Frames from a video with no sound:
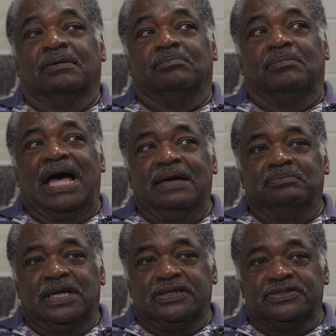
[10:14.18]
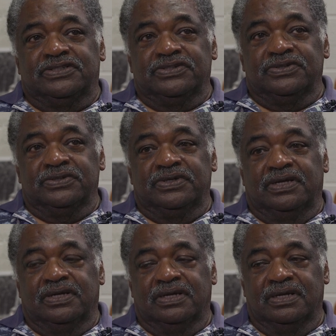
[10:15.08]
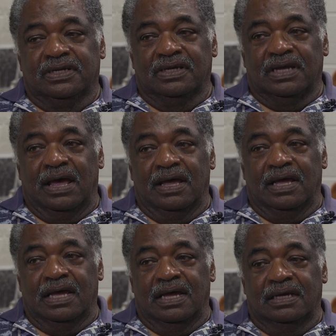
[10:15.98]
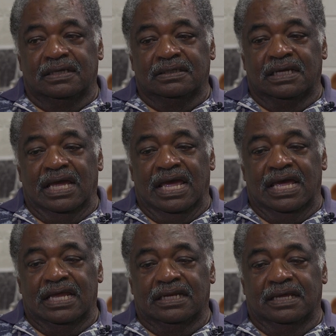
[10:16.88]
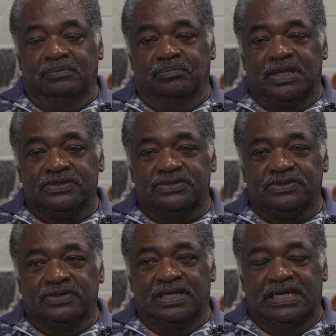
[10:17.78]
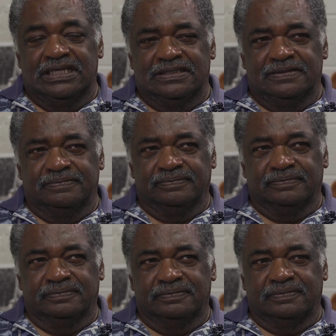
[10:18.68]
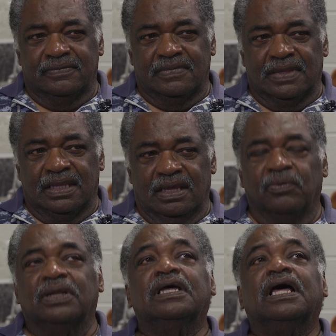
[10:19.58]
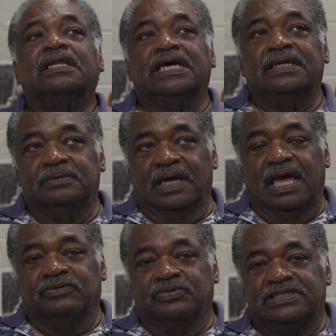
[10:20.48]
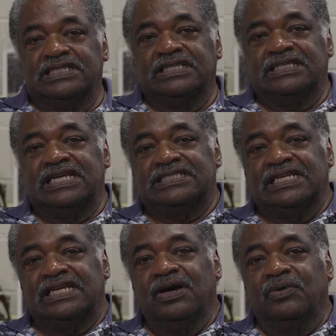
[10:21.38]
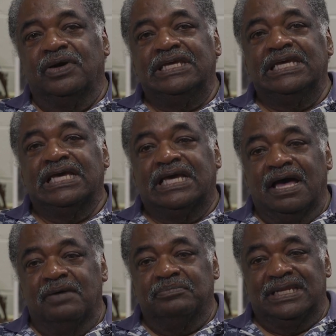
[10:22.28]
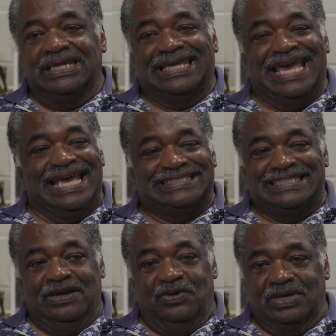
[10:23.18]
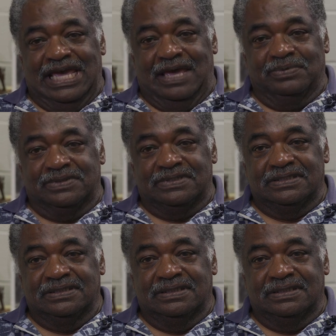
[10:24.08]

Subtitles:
my minister and a minister in, well, they had rescinded. They said, well, he can come, but he can't stay on campus.